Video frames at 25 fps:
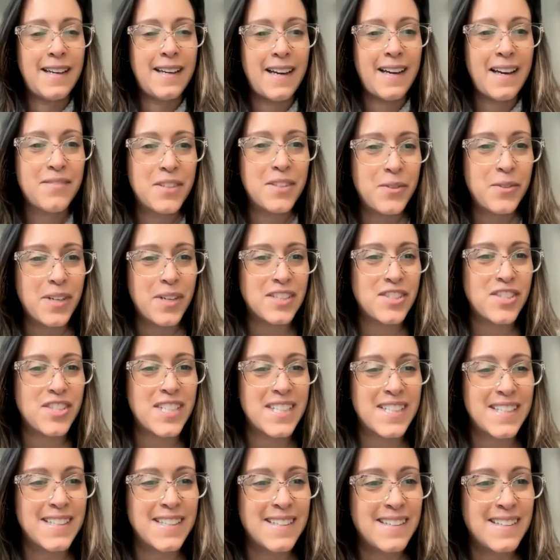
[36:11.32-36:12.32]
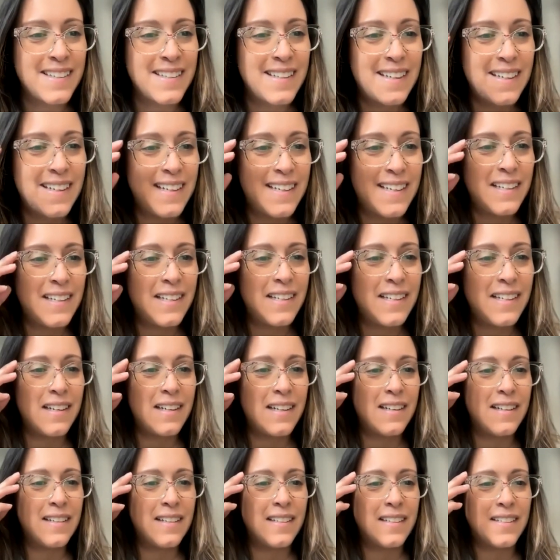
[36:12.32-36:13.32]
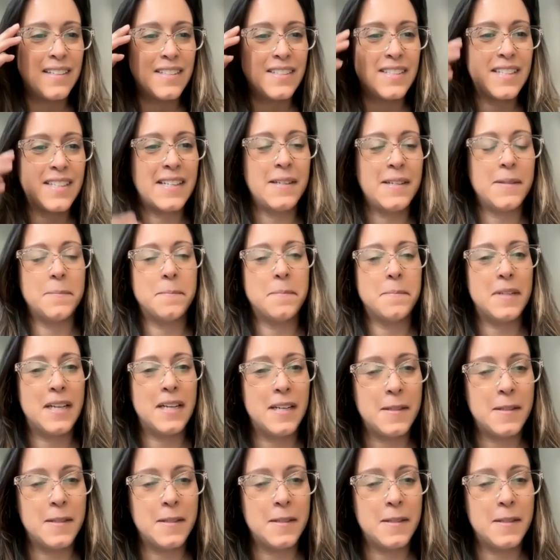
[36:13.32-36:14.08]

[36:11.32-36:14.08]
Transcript: I have a question. Hi, uh, Shyaam.